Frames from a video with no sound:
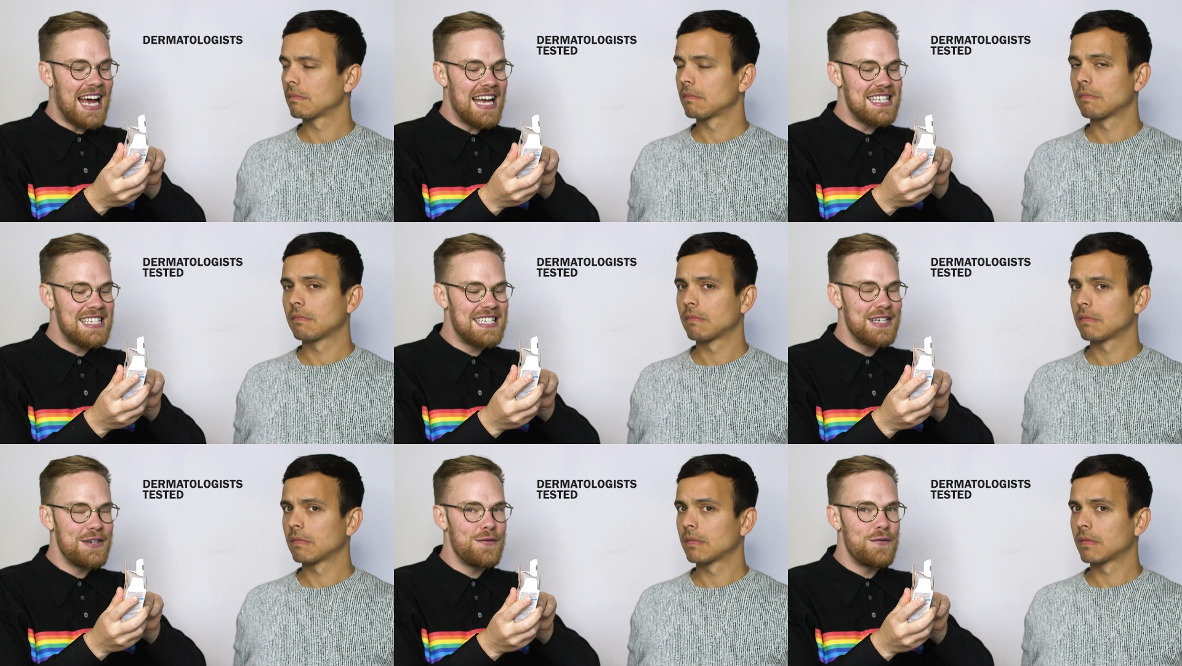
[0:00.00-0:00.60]

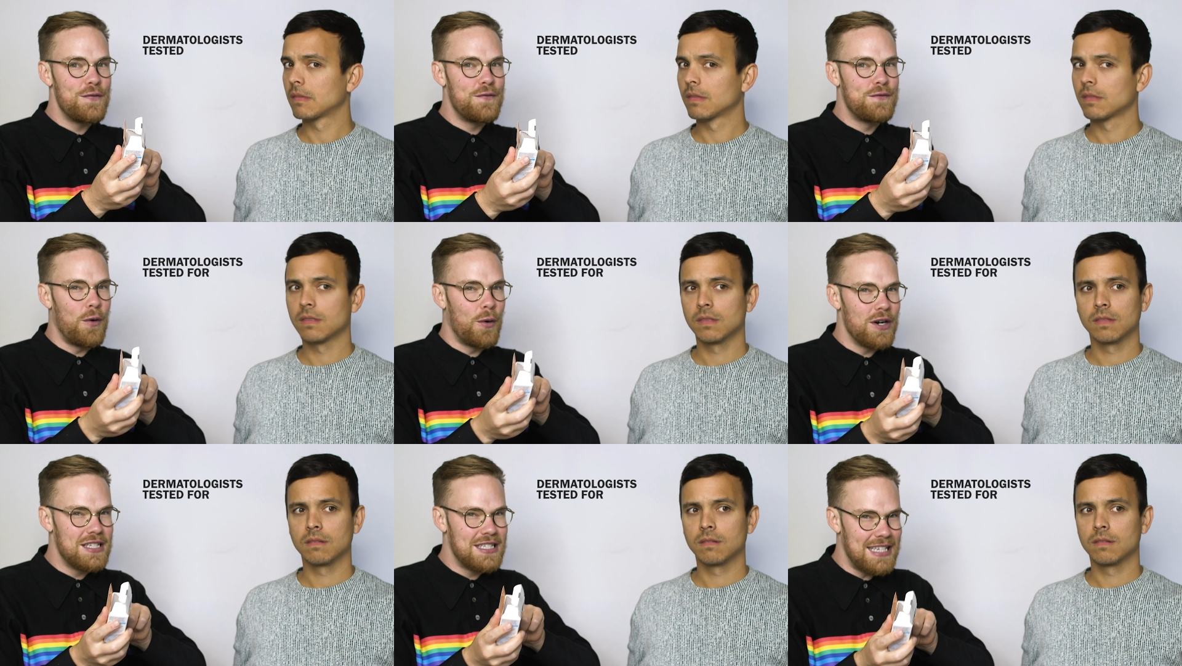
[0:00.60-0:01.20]
Speaker 1: tested
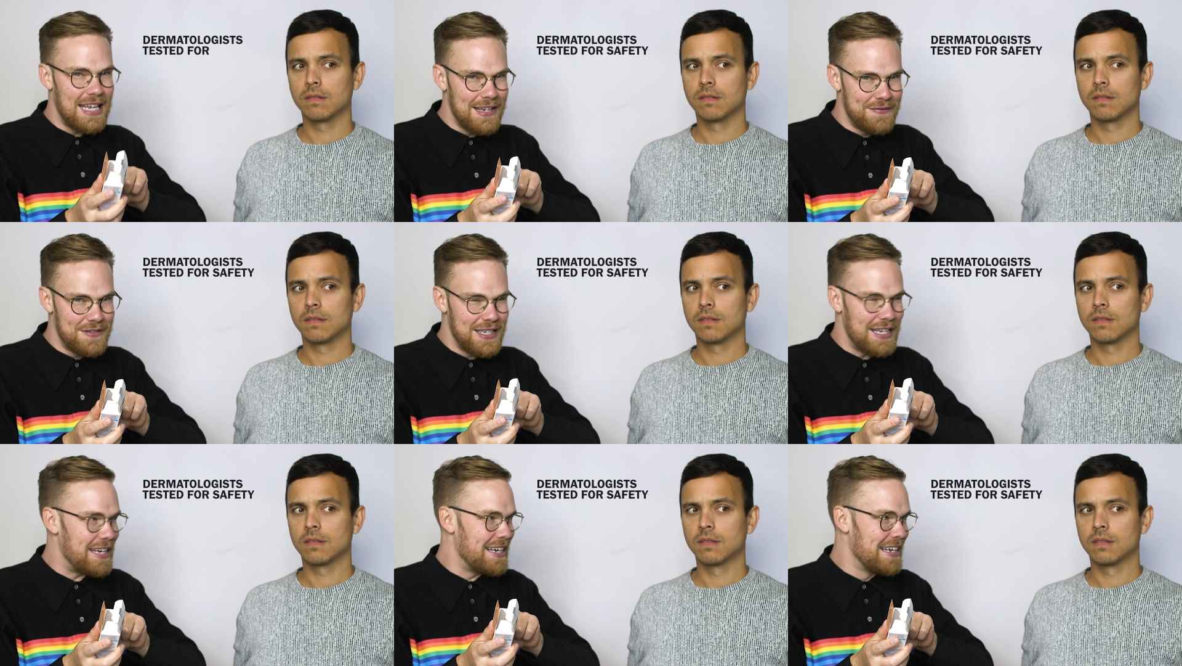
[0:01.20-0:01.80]
for
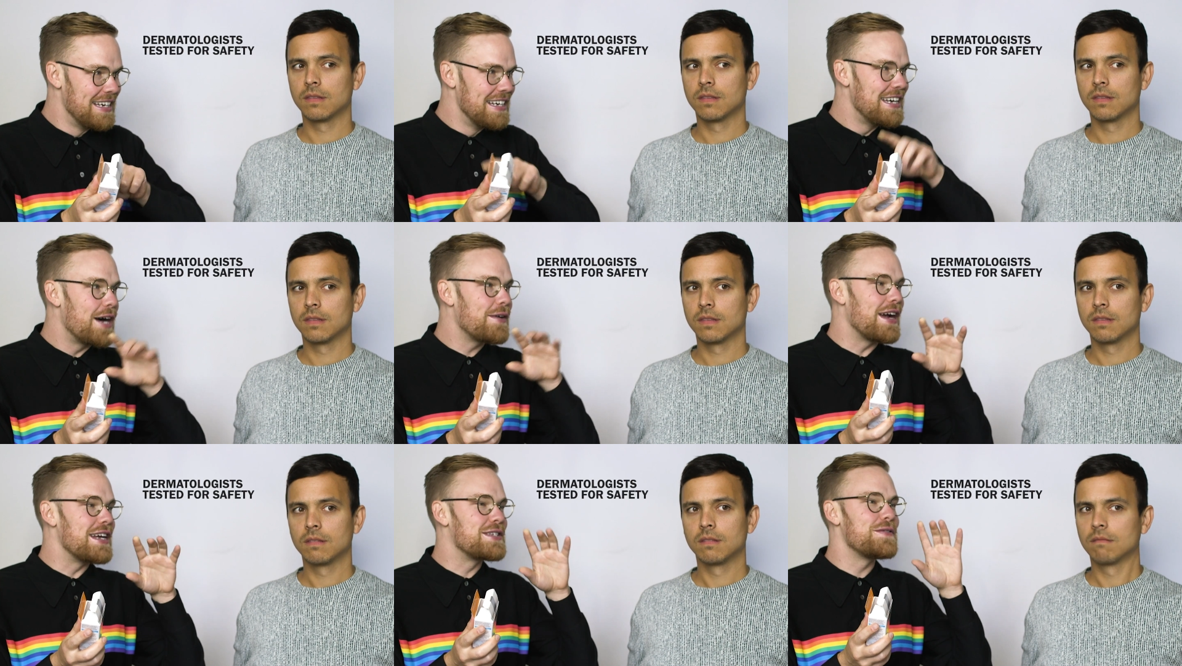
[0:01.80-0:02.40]
safety.
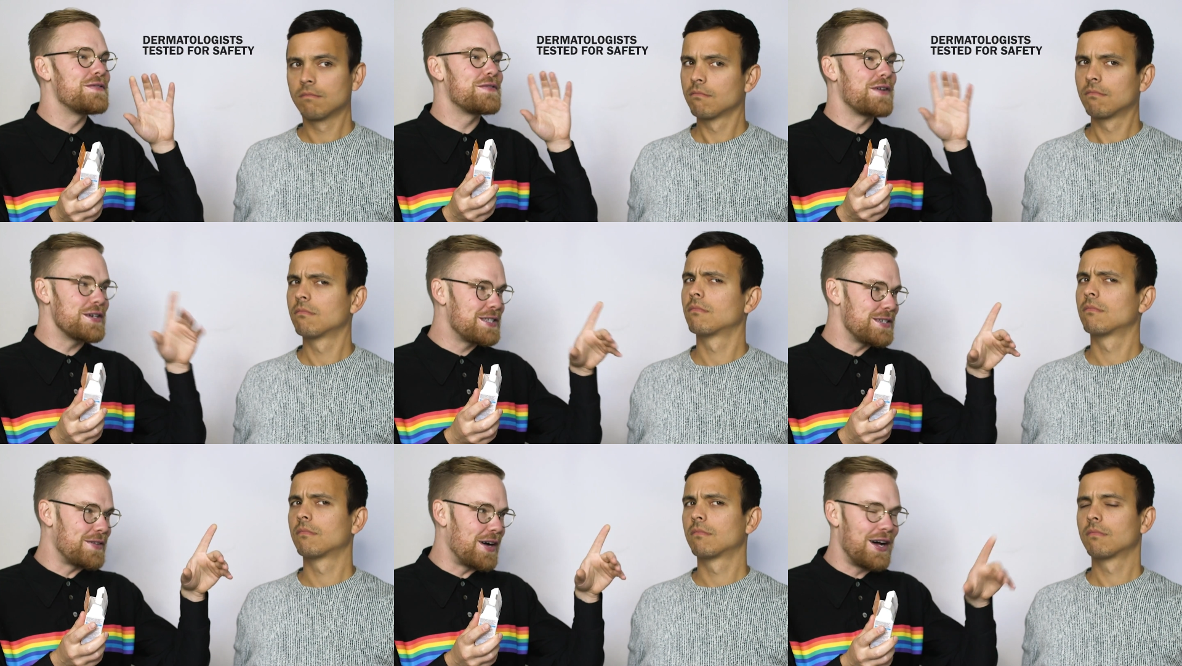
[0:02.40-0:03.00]
Okay, so
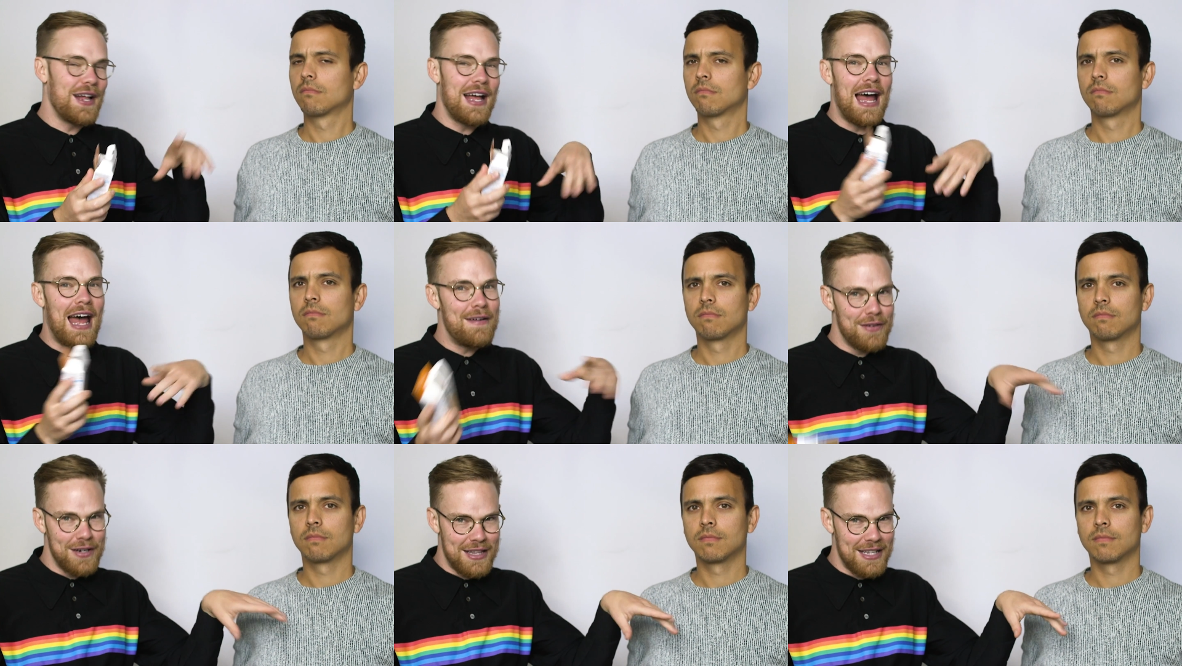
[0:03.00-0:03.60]
first of all,
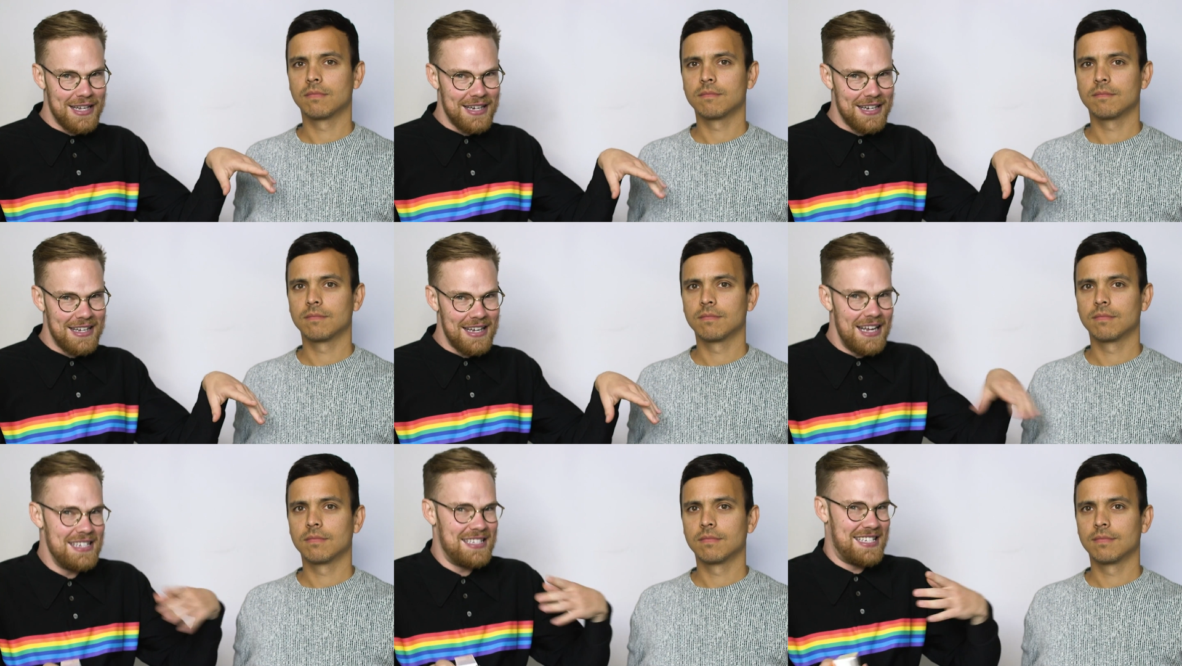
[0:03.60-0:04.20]
everything
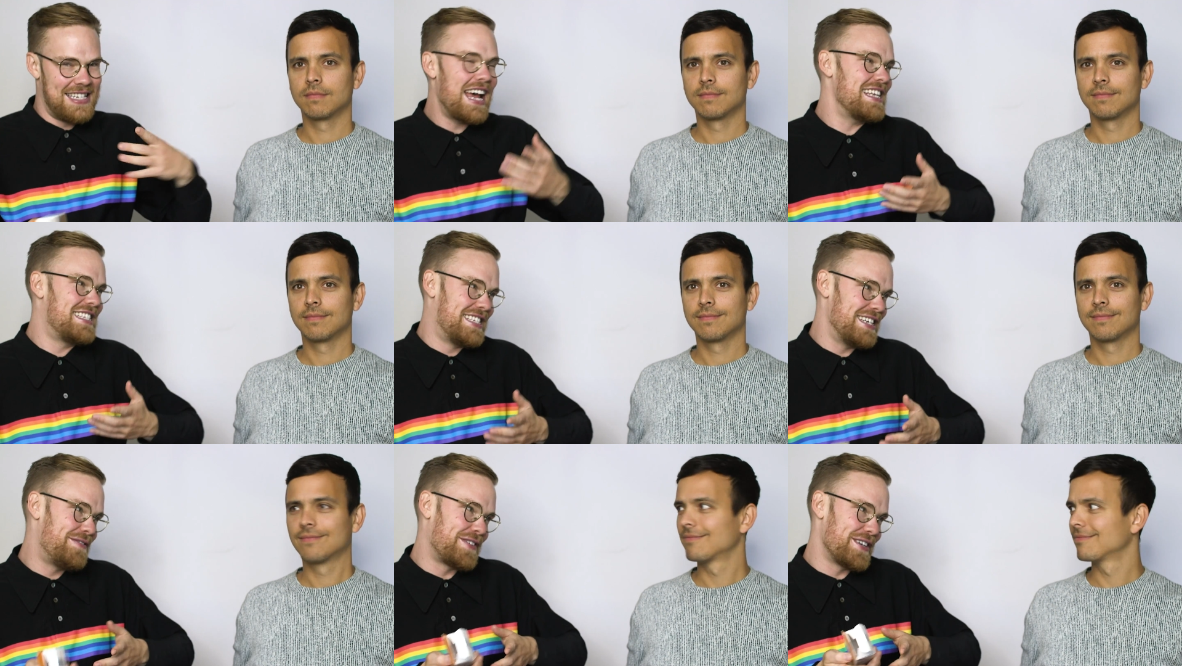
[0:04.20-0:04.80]
is
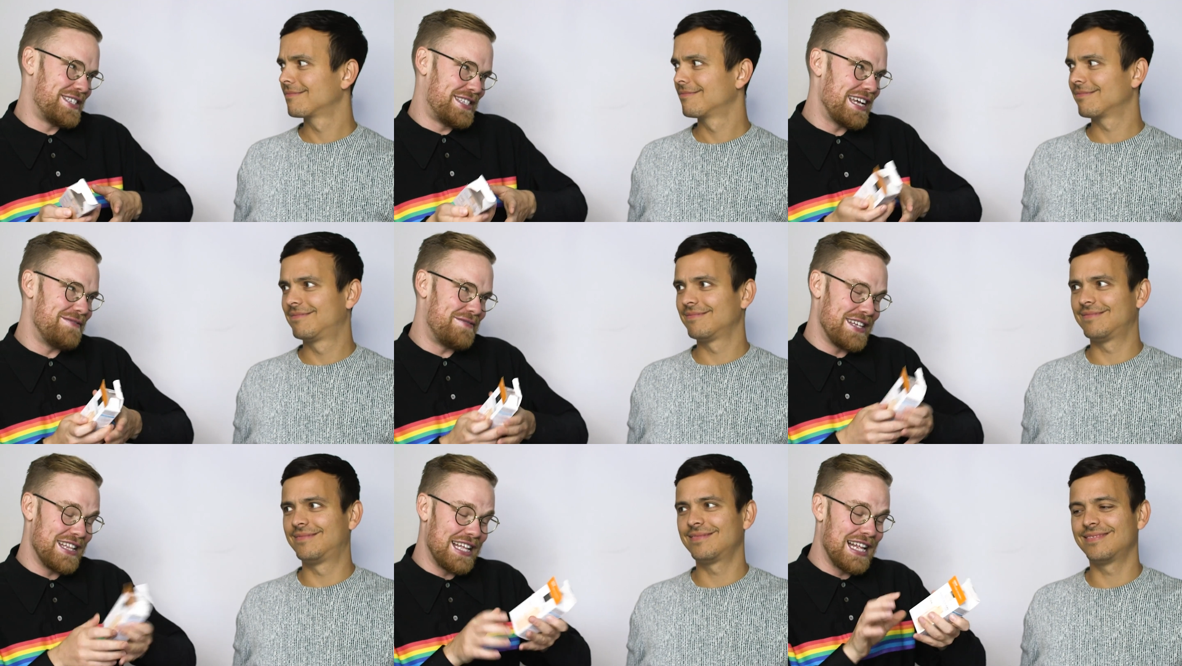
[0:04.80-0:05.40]
tested for
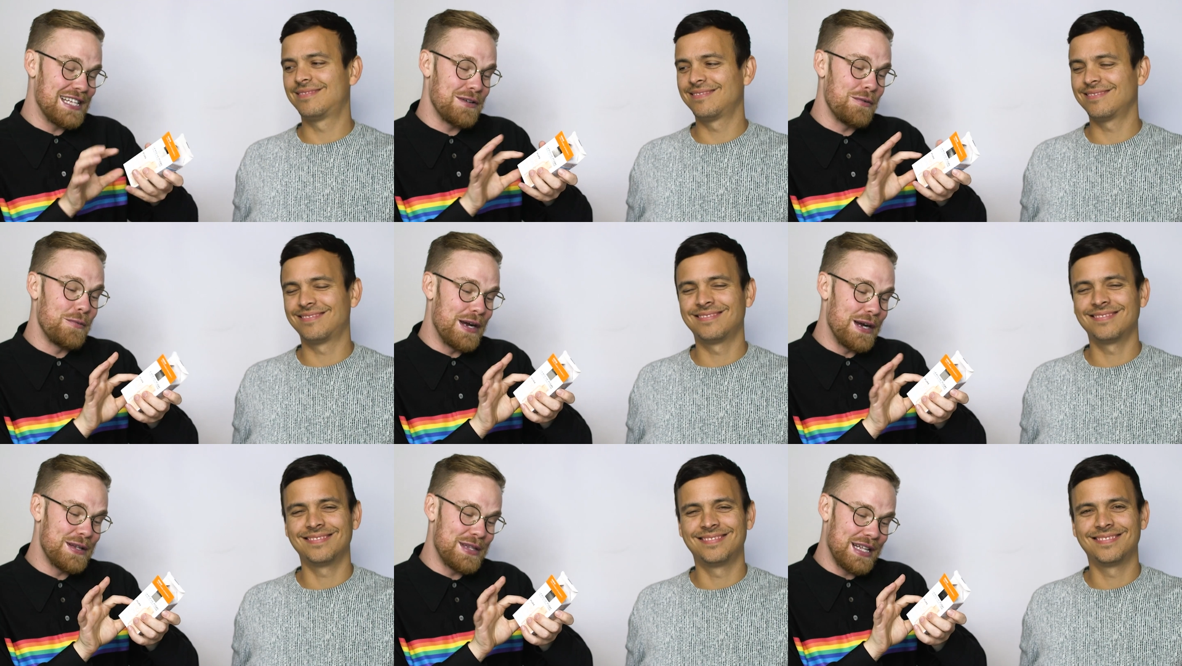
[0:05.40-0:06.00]
safety. Like, that's a
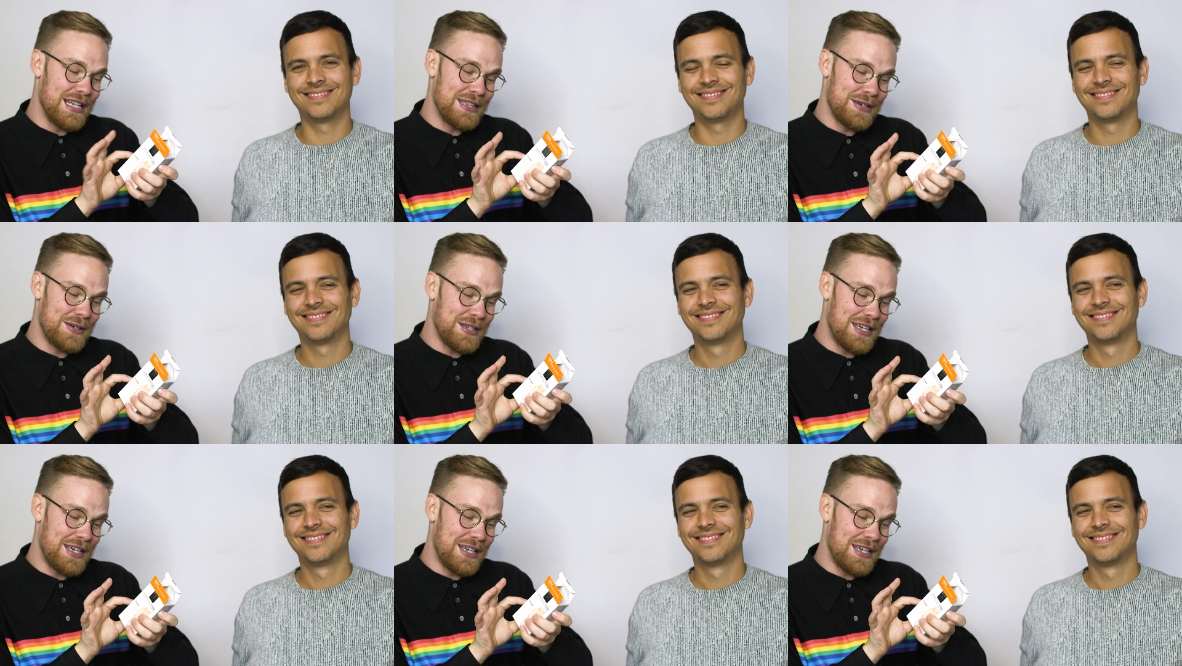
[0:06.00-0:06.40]
weird thing that they're